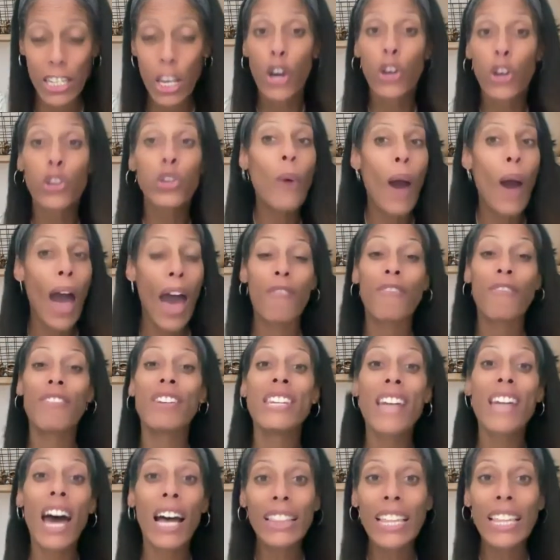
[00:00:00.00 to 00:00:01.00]
you have
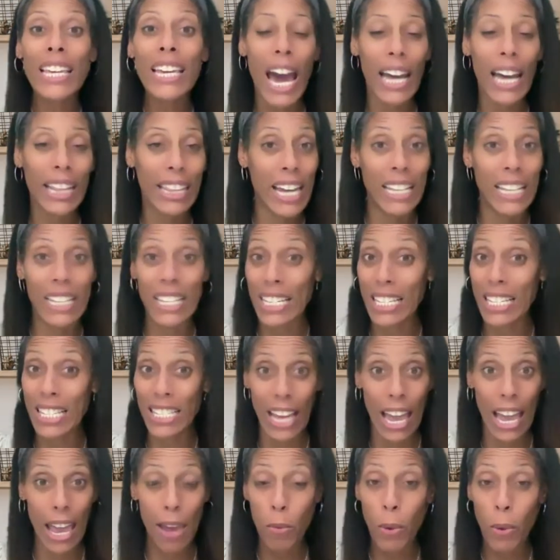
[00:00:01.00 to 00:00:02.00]
nothing at the end of the
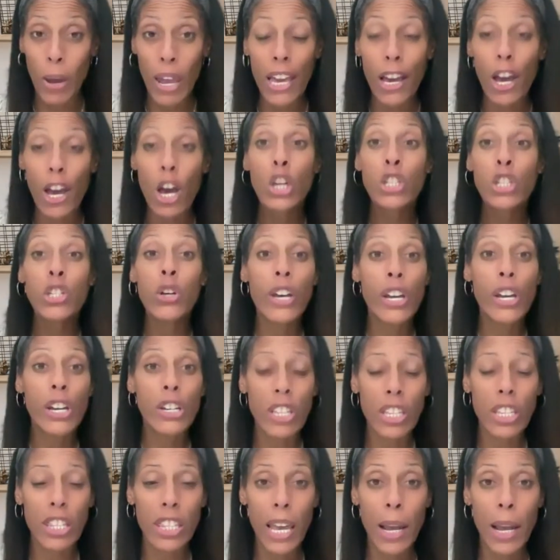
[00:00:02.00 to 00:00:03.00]
same week. So here's
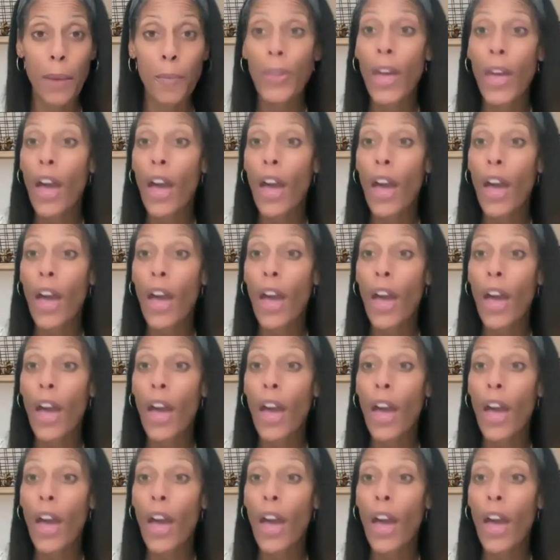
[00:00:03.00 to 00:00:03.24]
the thing.